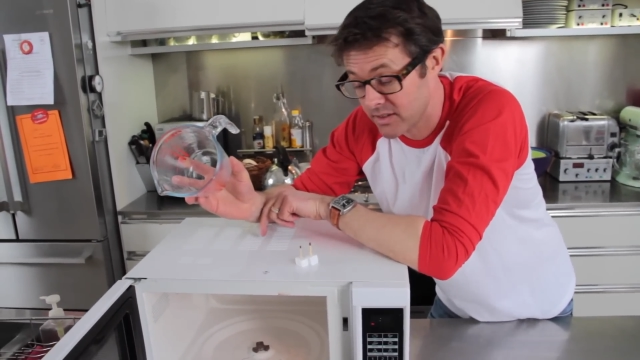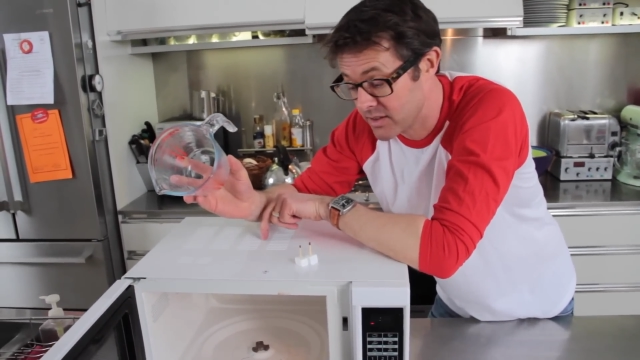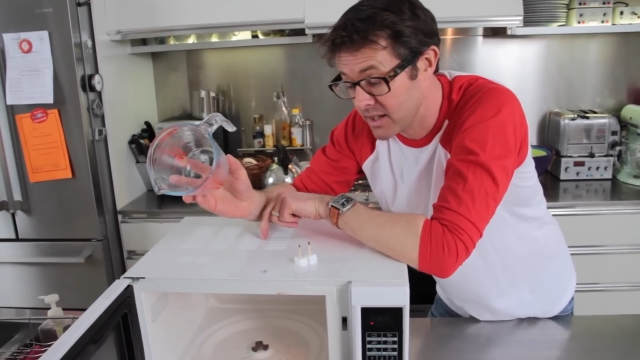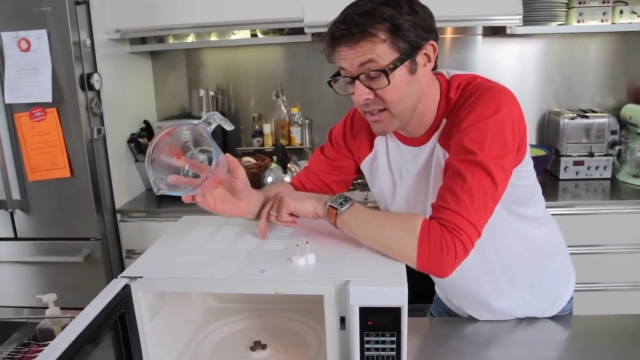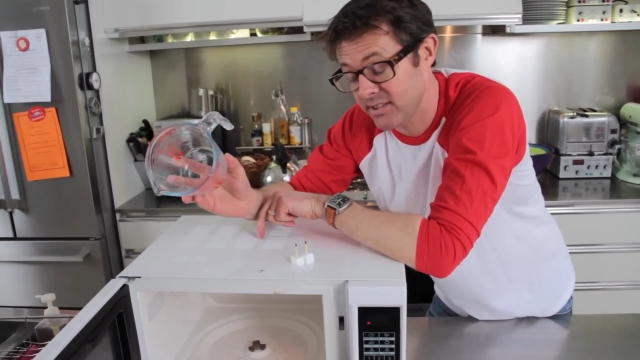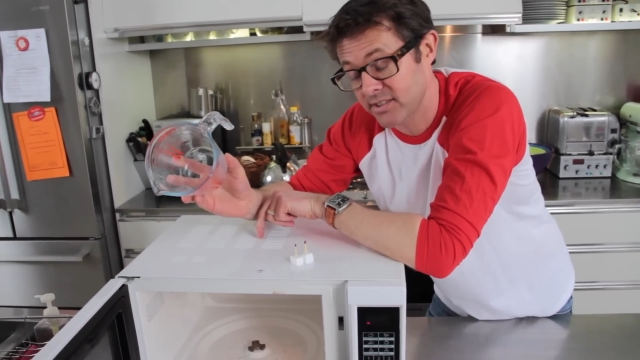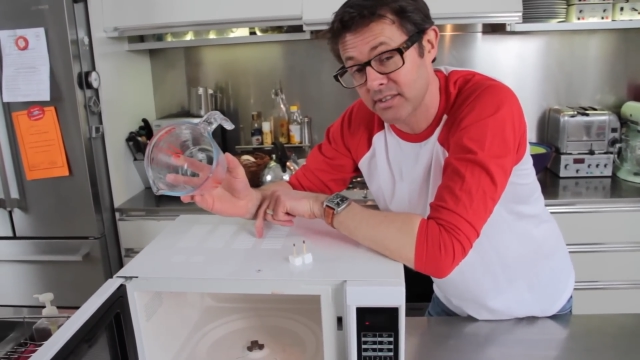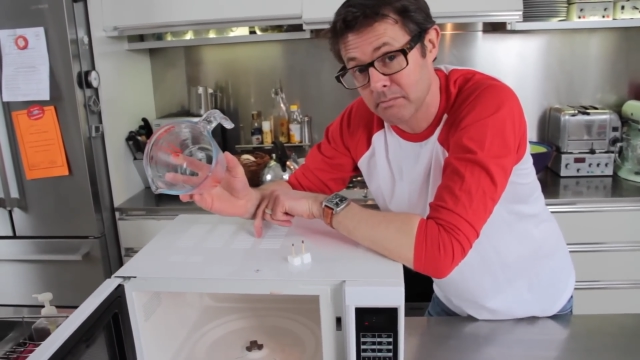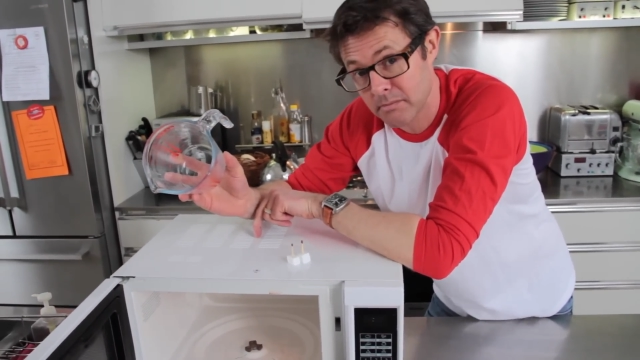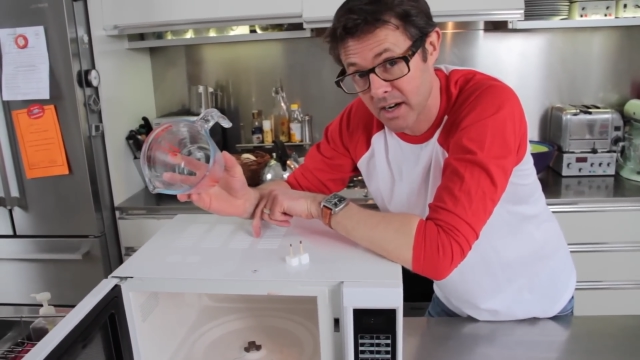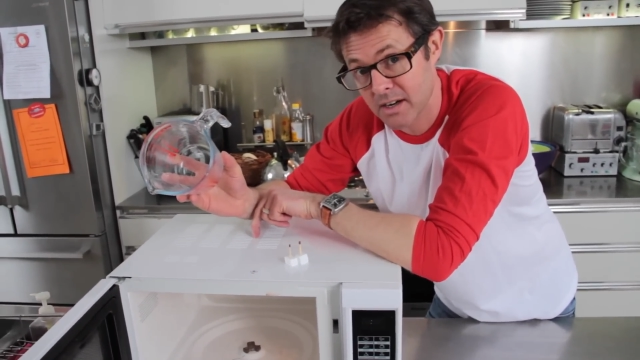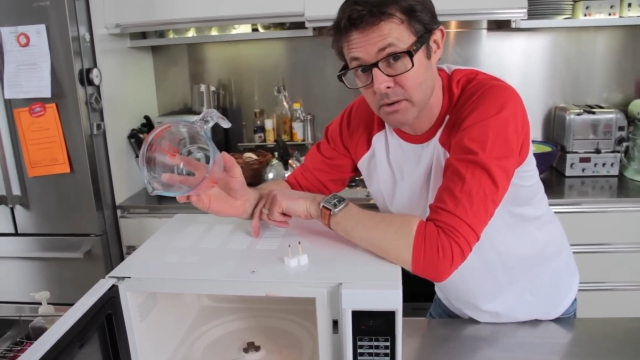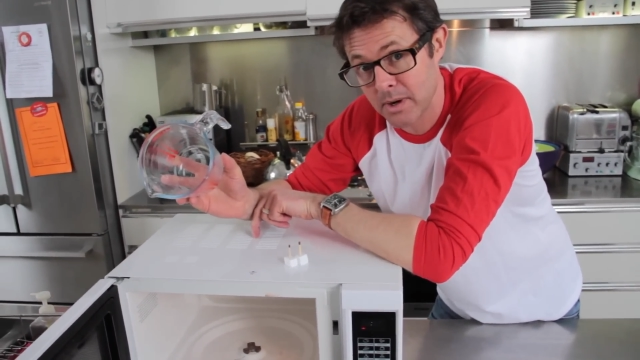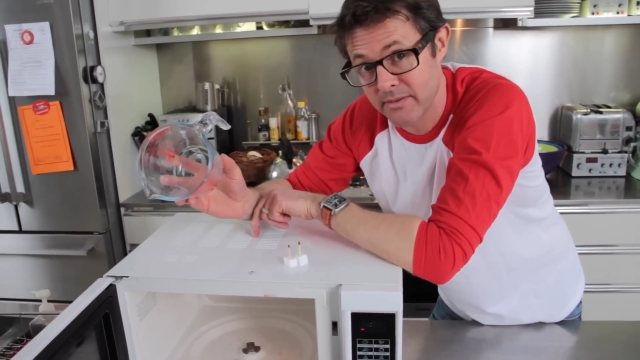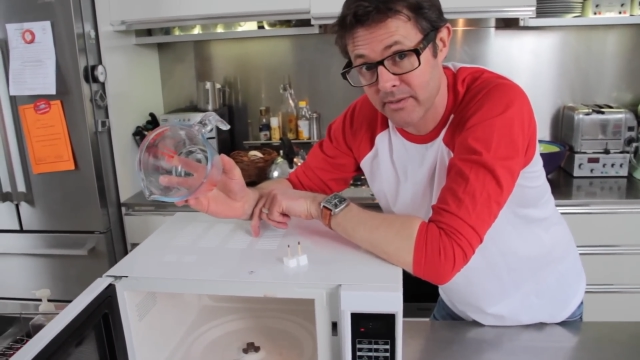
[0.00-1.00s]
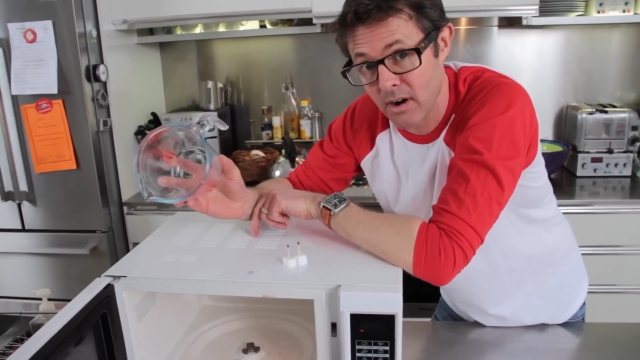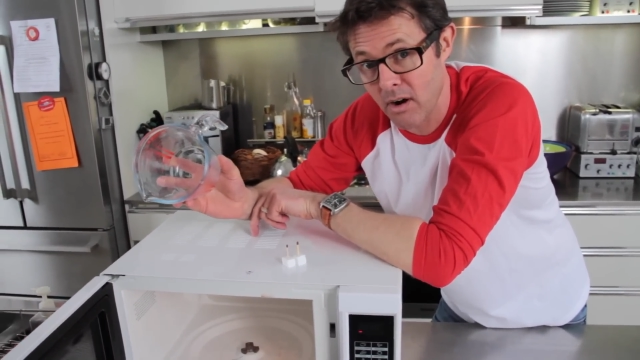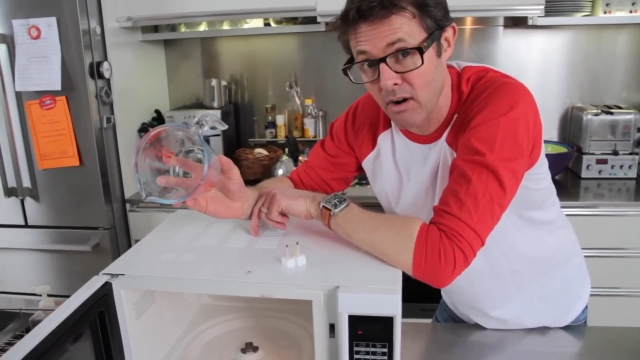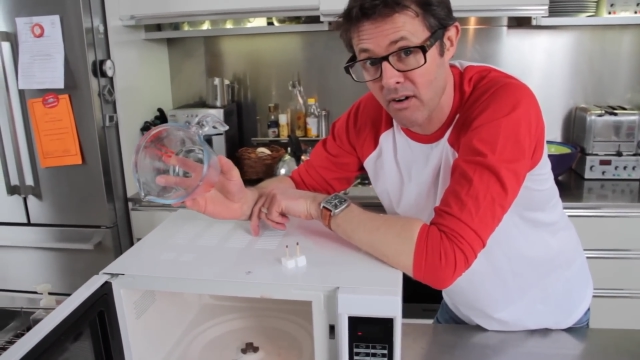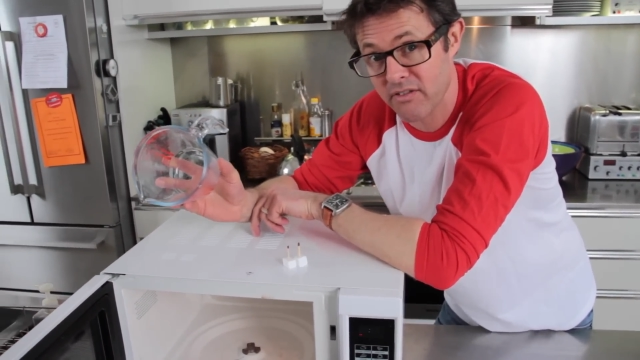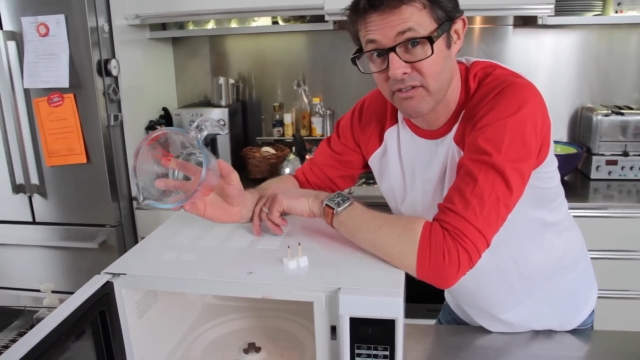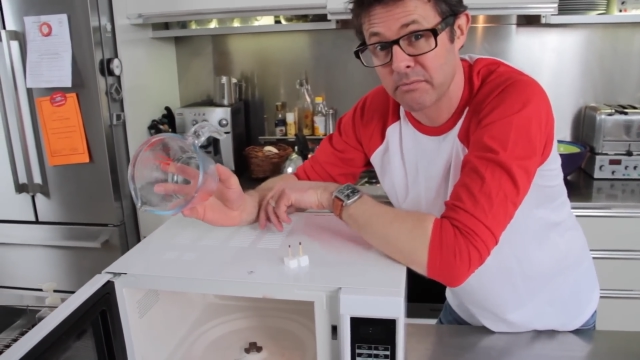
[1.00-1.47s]
this microwave
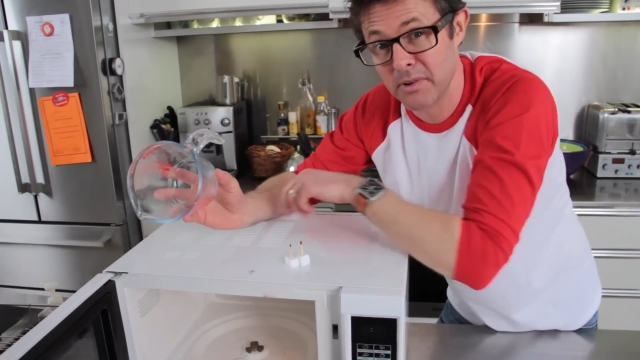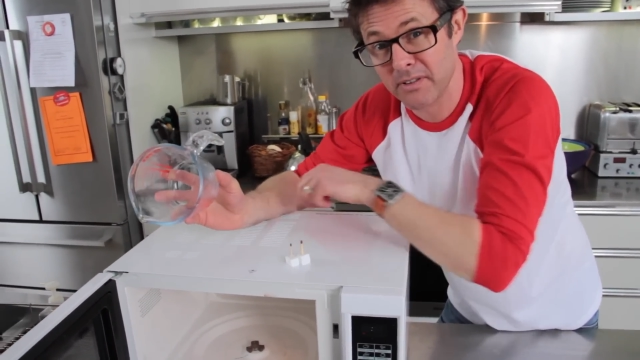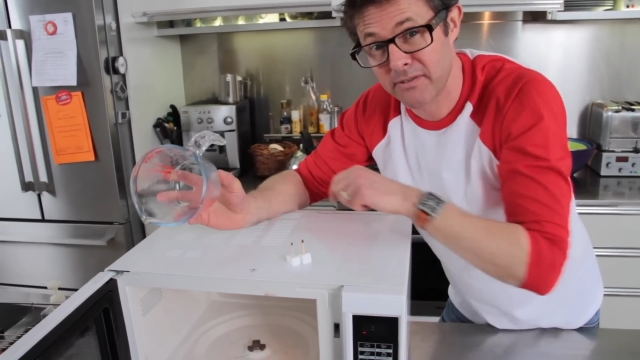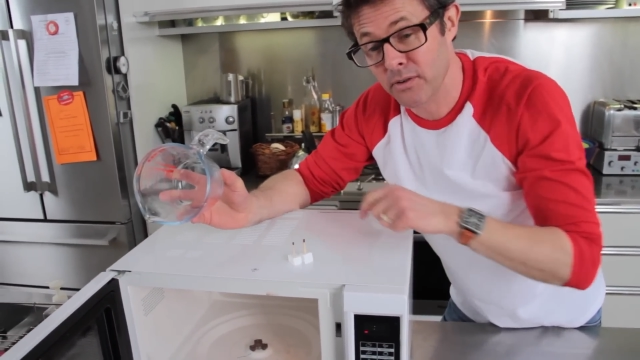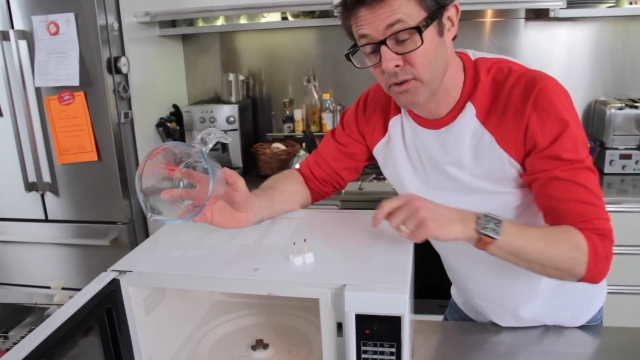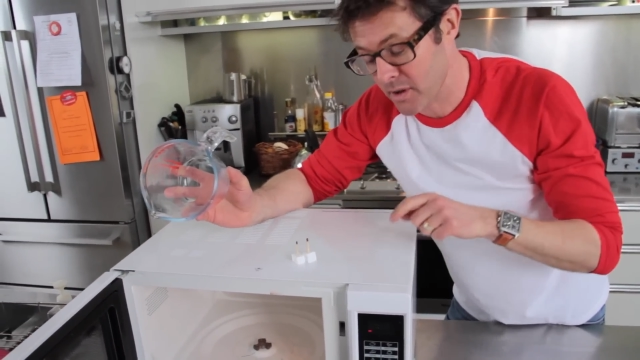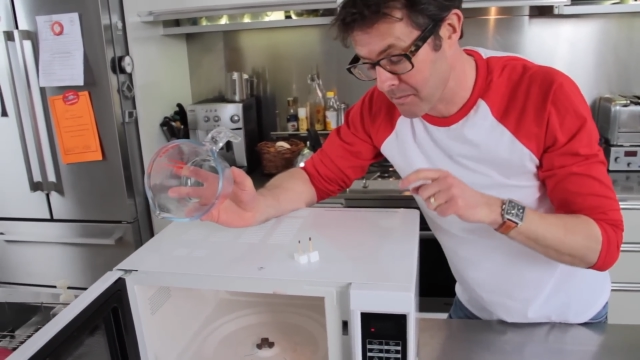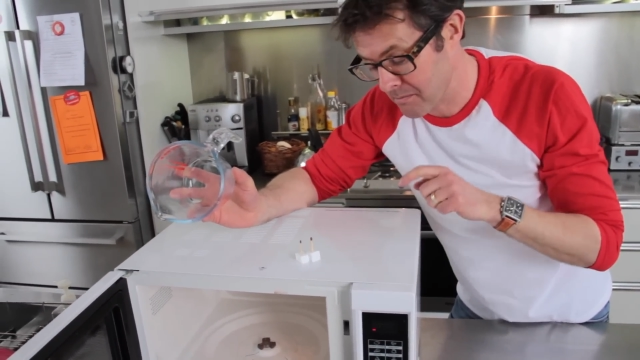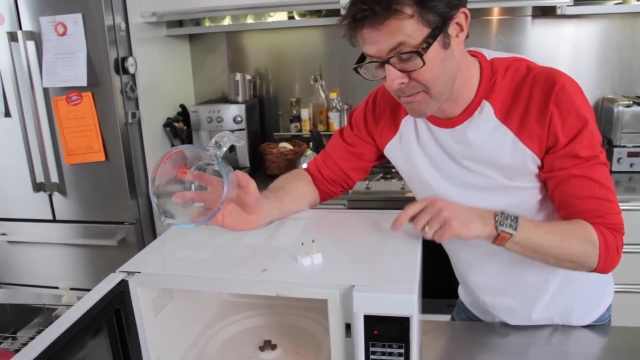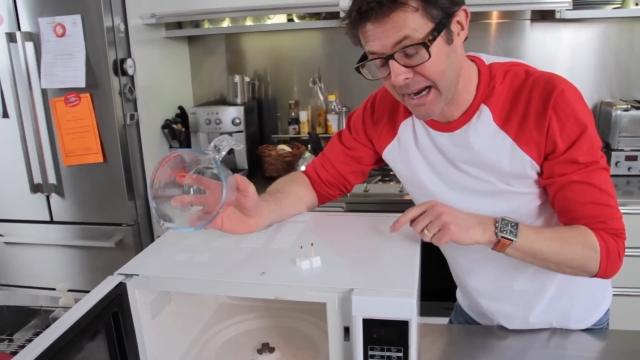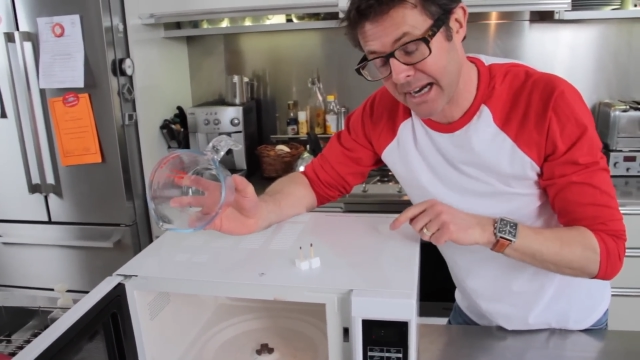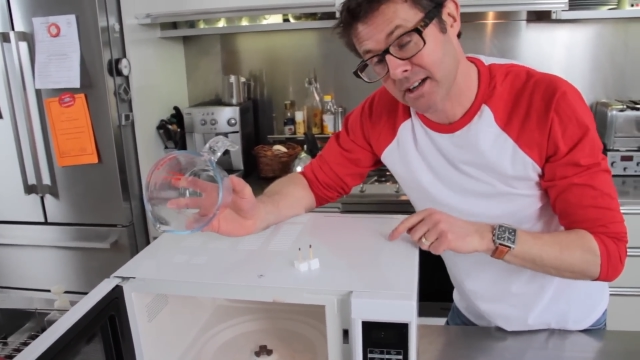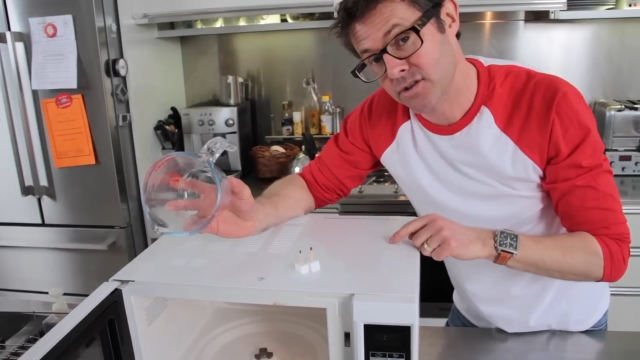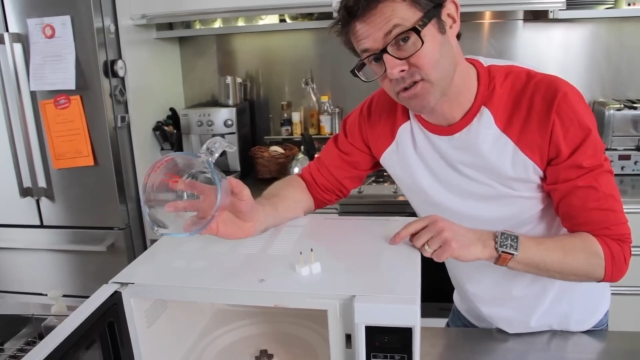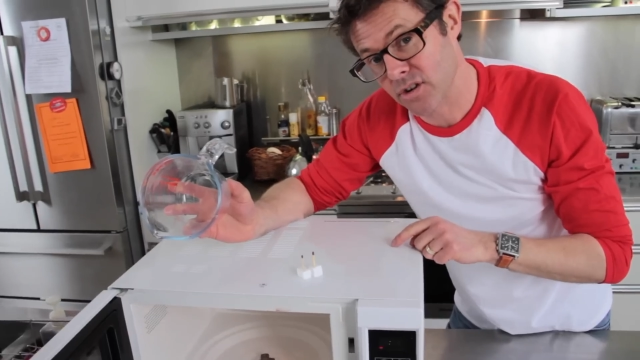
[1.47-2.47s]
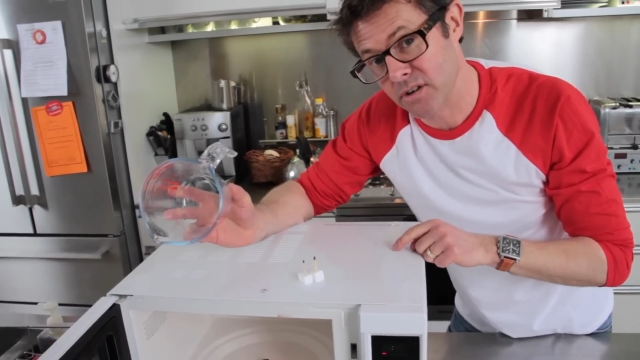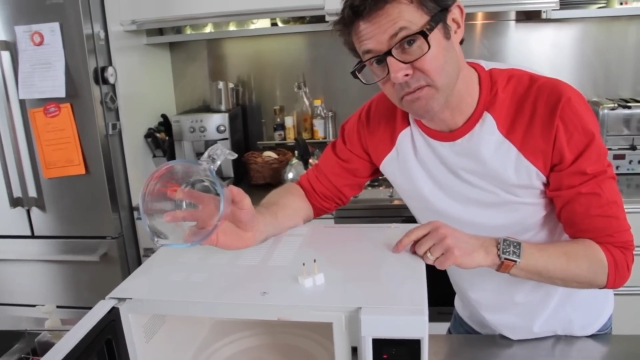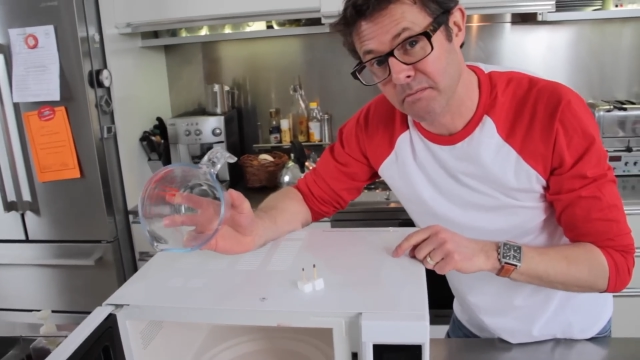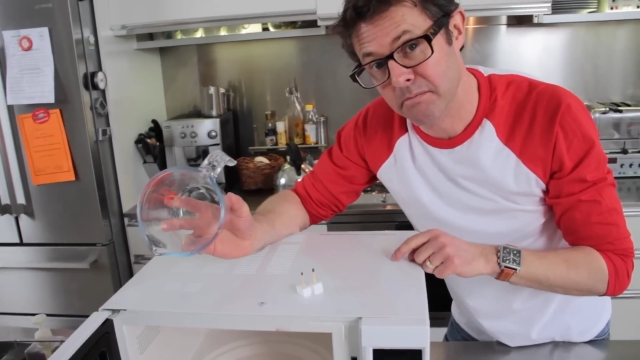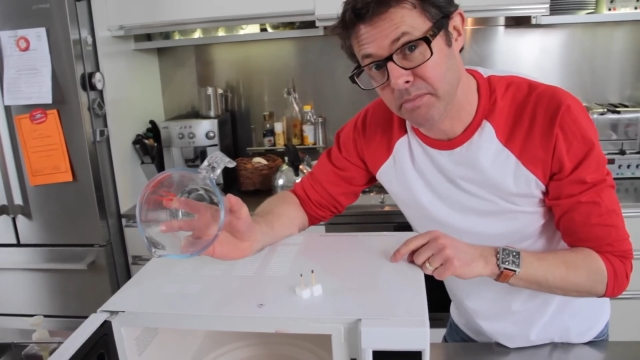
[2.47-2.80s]
off before the magnetron